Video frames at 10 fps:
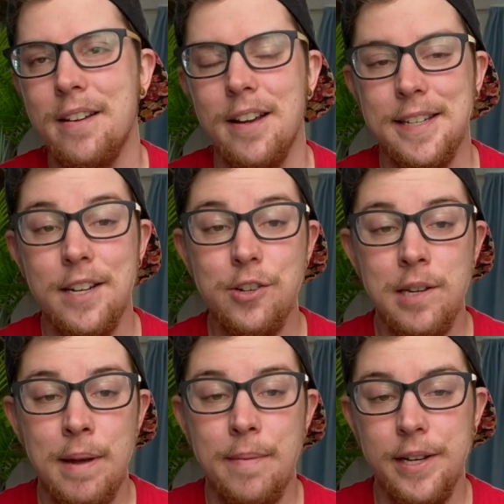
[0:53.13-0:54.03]
Essentially,
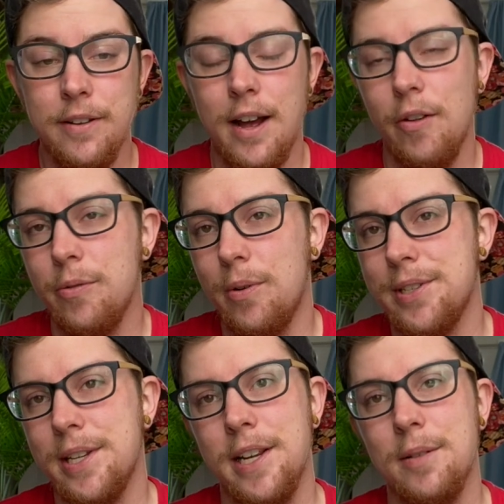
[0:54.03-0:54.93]
my mental health
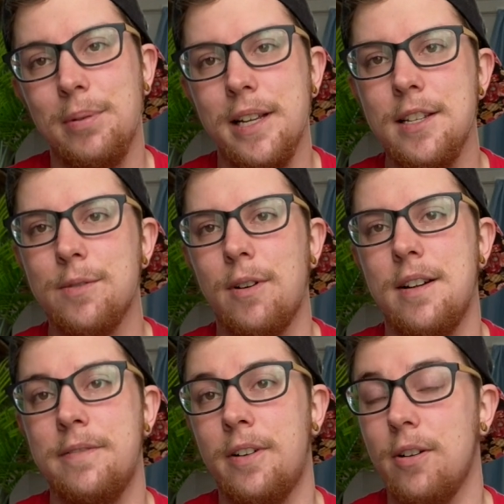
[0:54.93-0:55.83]
wasn't in a place where
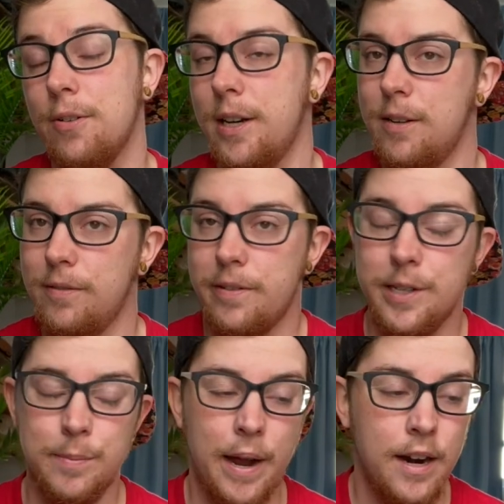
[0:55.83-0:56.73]
I felt creative or
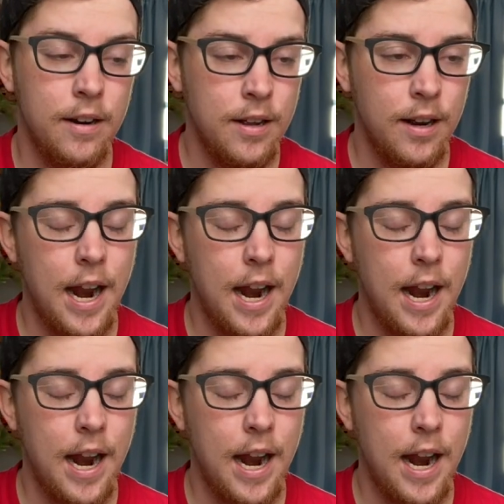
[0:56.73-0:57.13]
inspired.